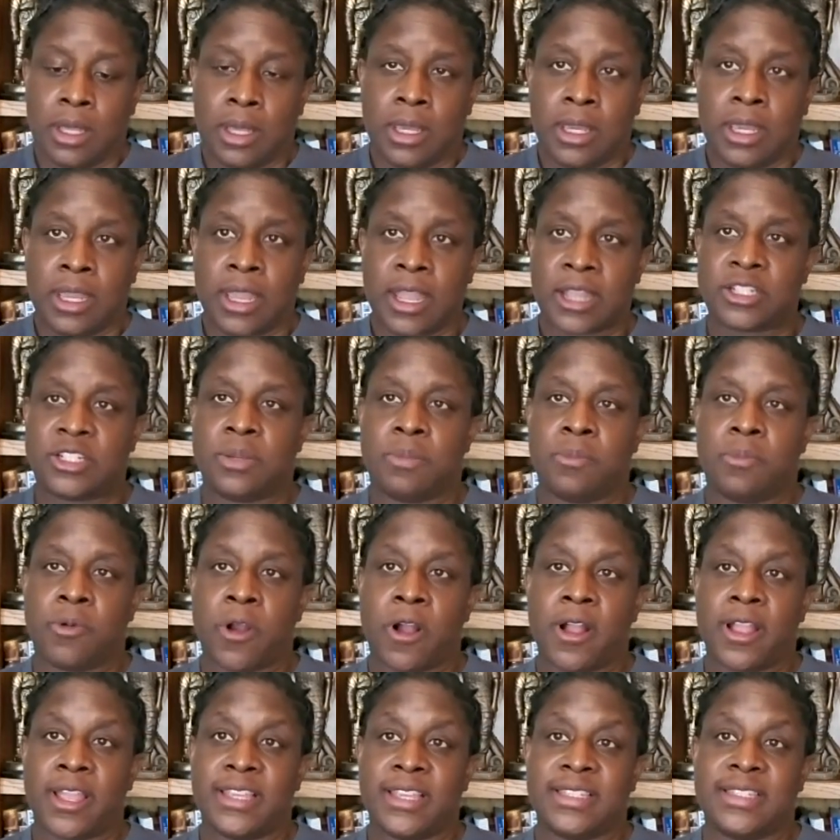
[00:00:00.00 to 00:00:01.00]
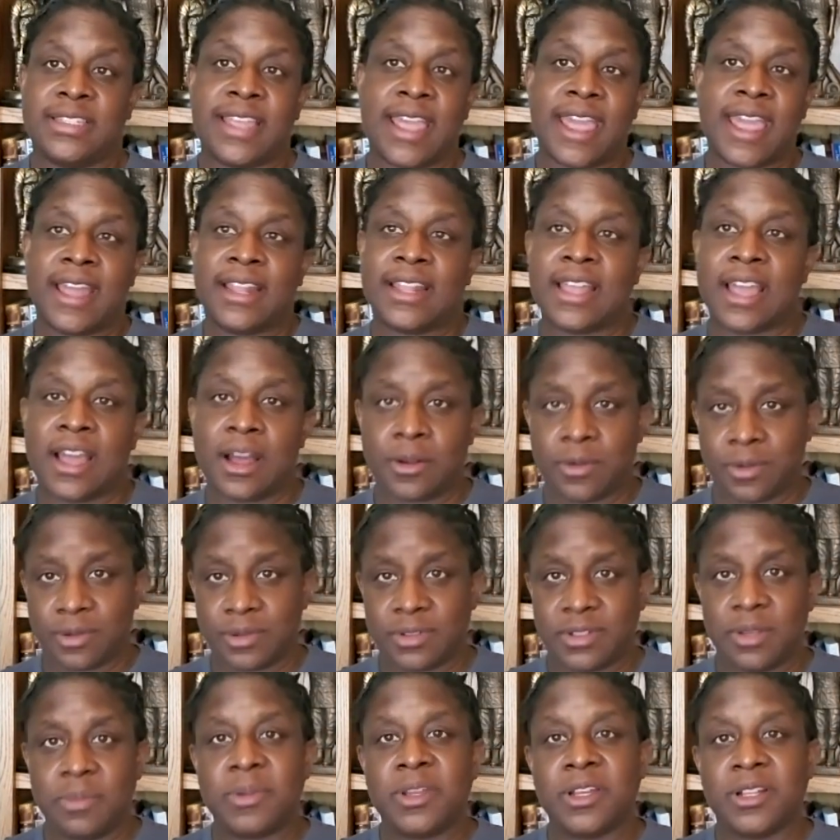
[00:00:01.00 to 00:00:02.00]
he actually brought his dad out
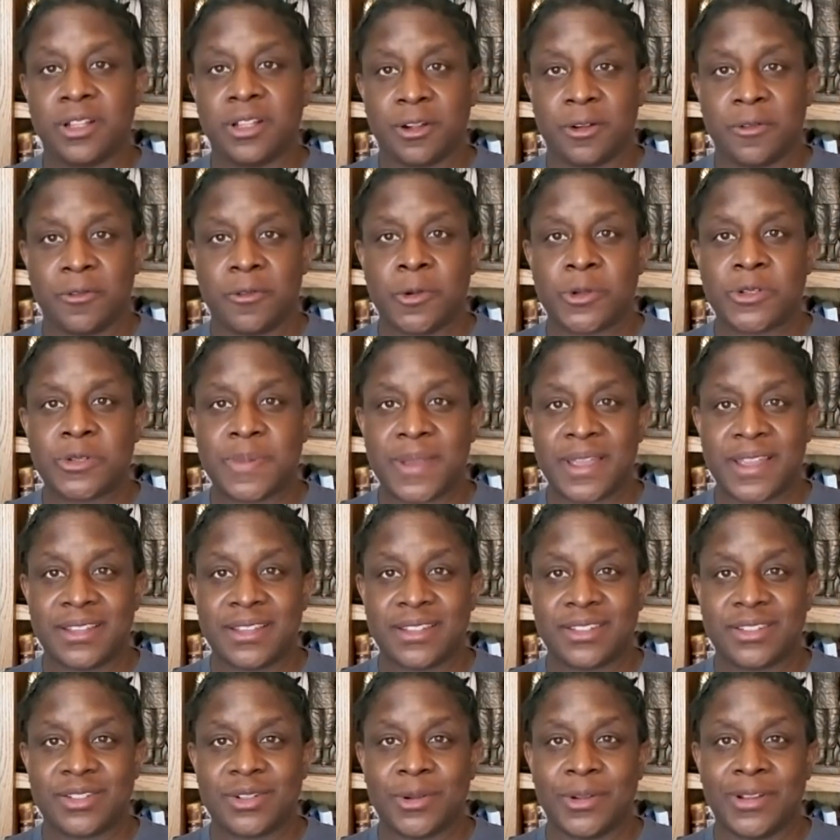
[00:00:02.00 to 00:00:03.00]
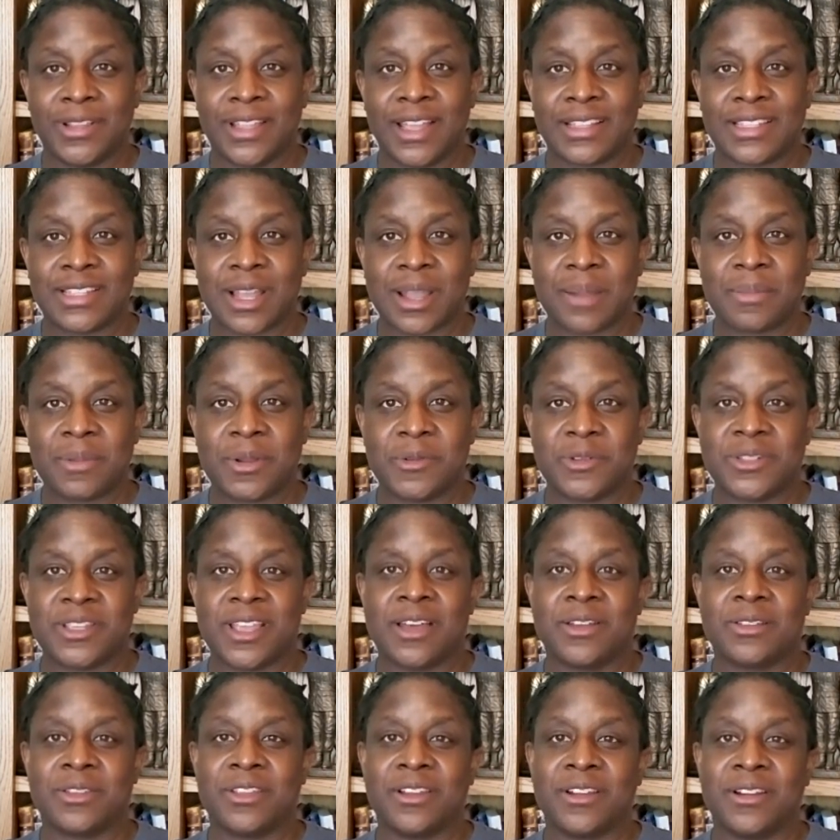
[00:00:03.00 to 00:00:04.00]
to Beale Air Force Base during that time he was
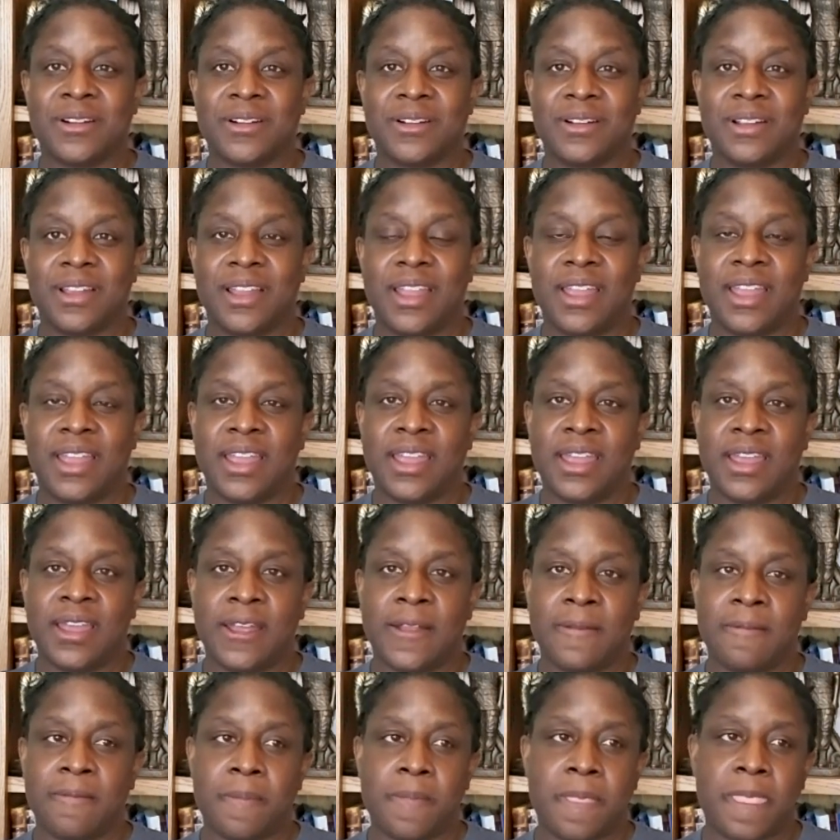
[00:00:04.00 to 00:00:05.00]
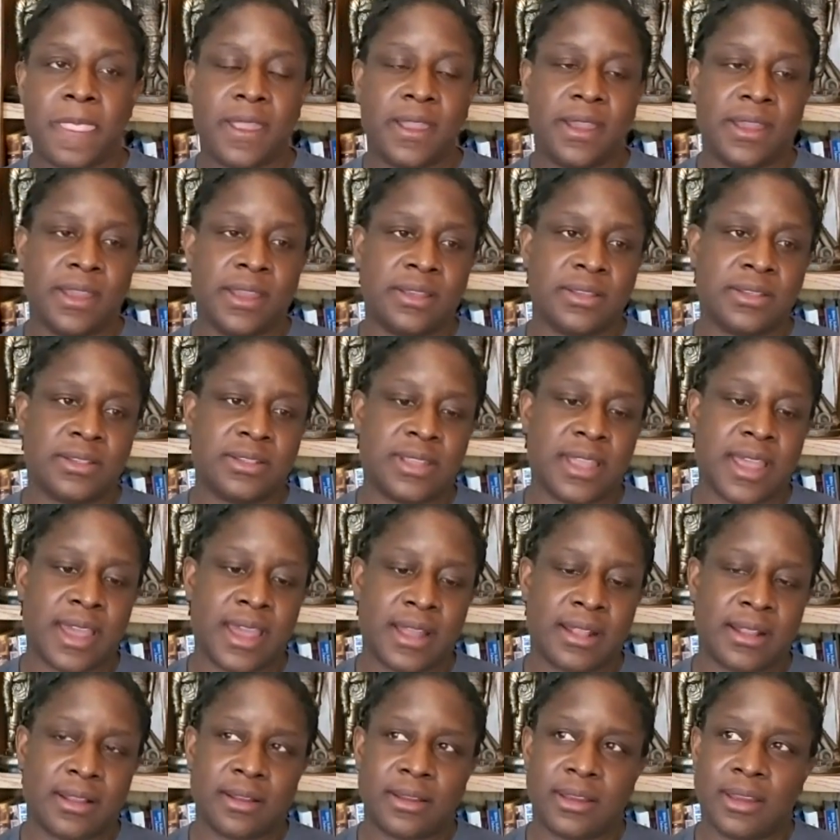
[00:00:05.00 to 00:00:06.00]
out there. And his
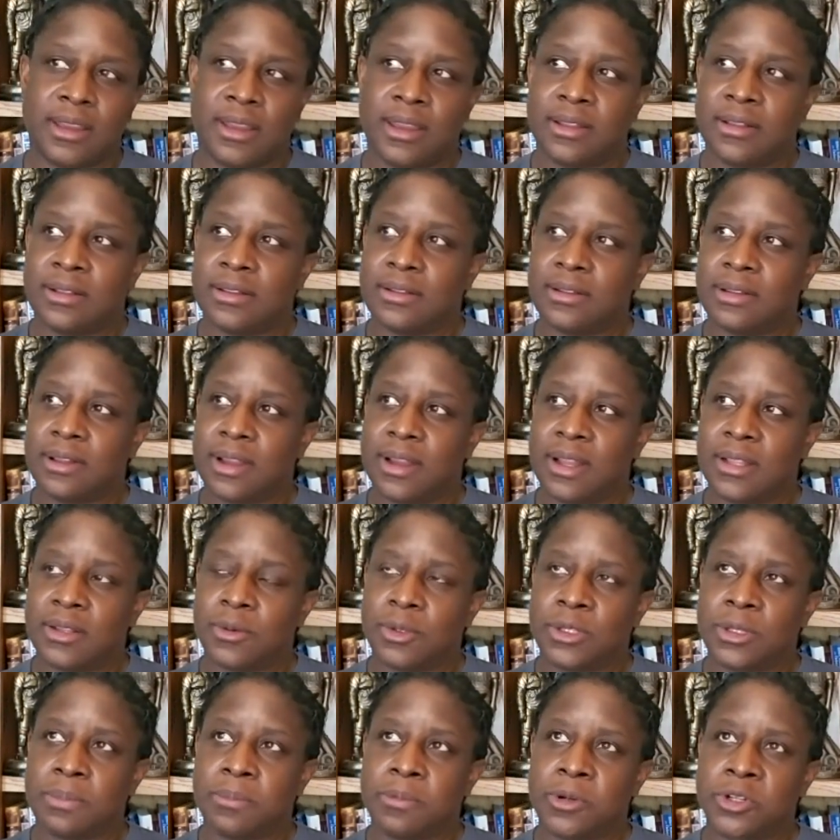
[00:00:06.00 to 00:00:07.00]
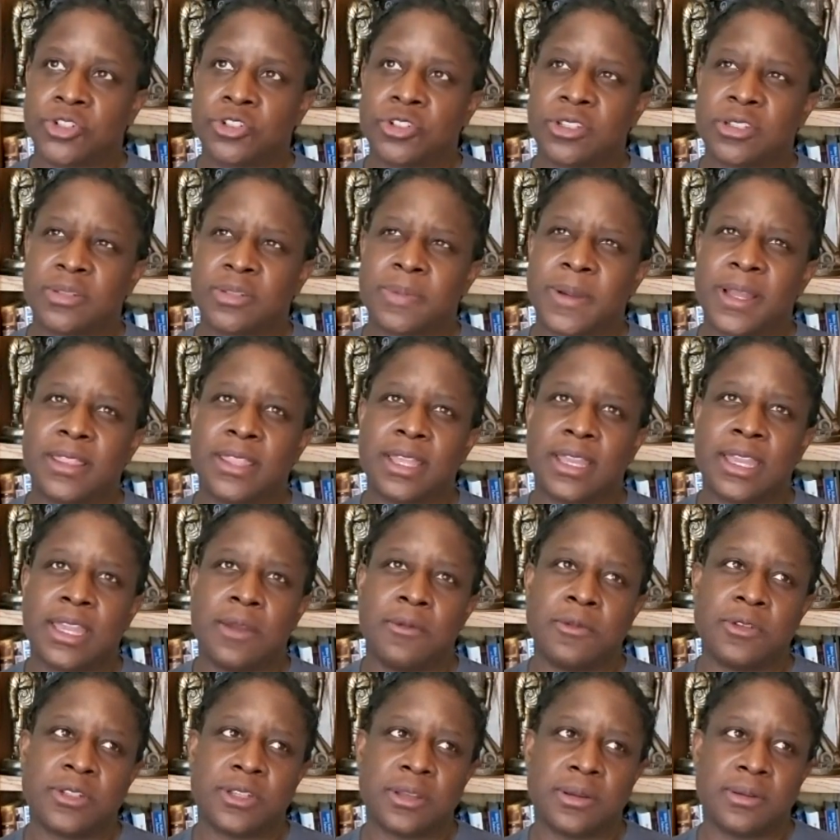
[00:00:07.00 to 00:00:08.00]
dad, and I don't want to butcher this, but I think he
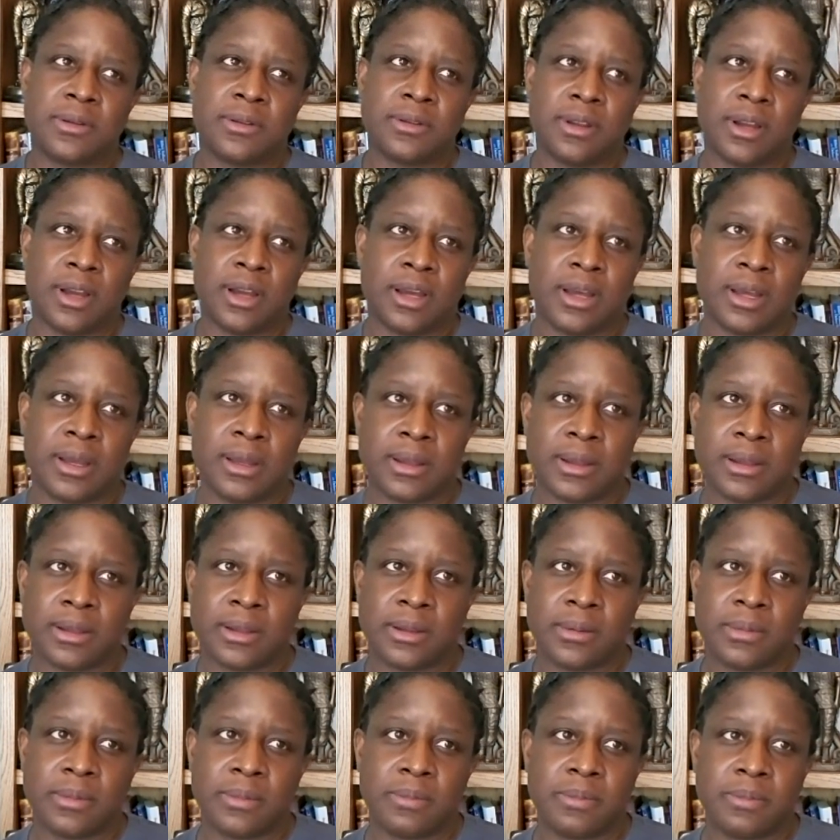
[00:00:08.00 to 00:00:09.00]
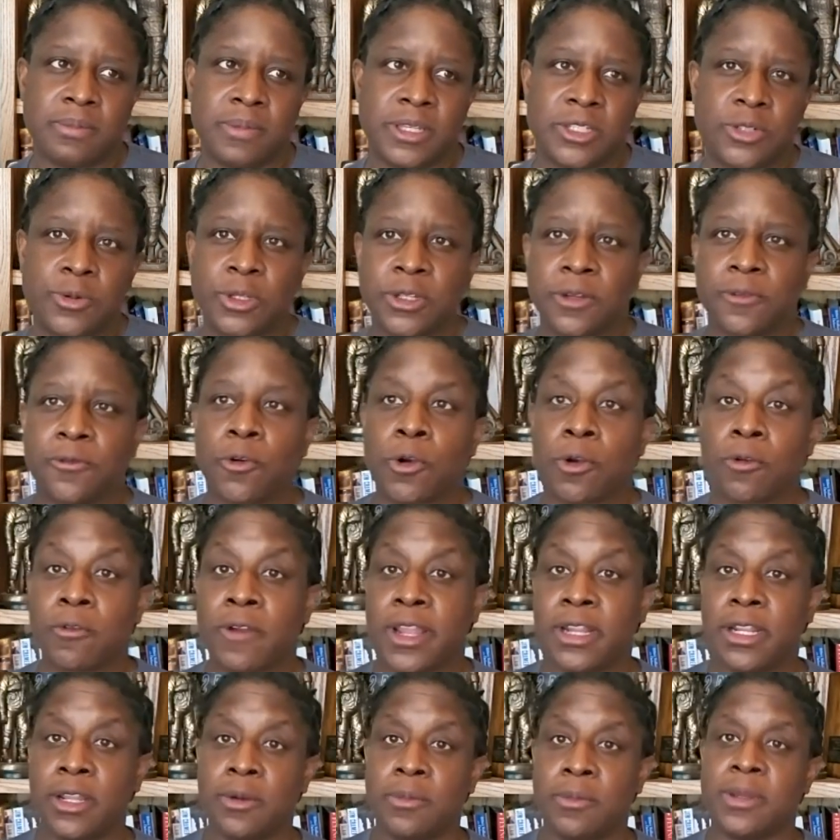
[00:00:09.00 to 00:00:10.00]
was a B 24
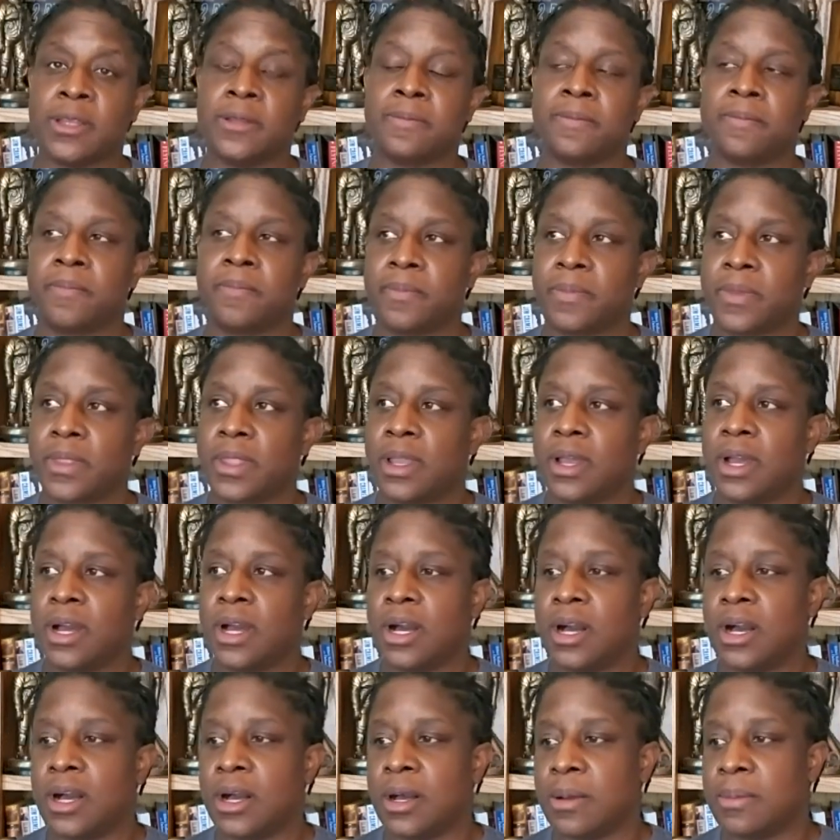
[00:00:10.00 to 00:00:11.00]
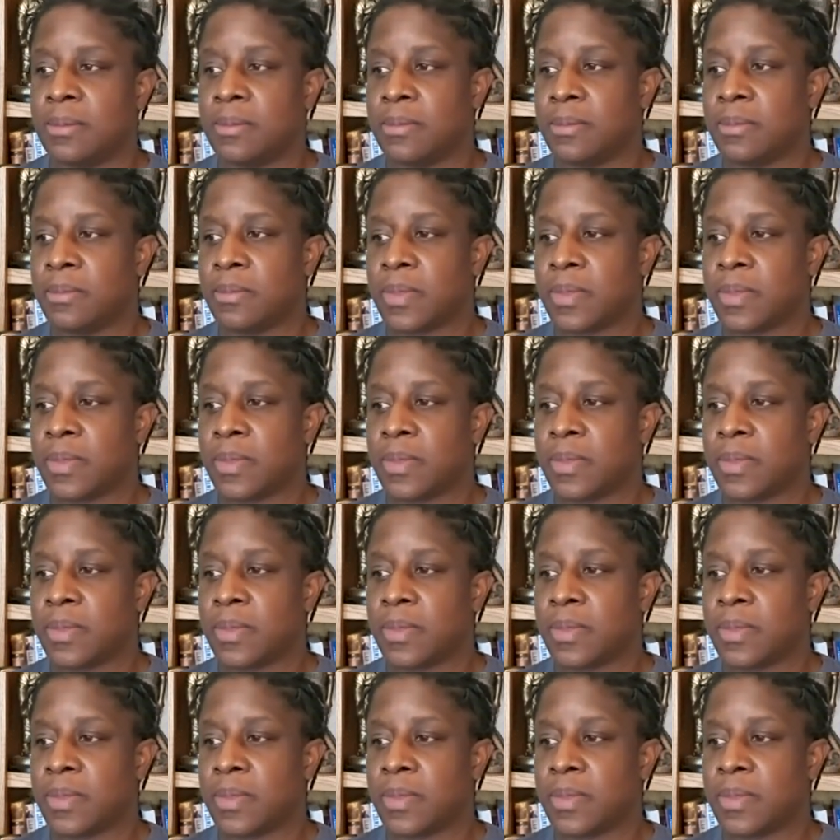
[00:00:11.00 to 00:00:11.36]
radio man. Um,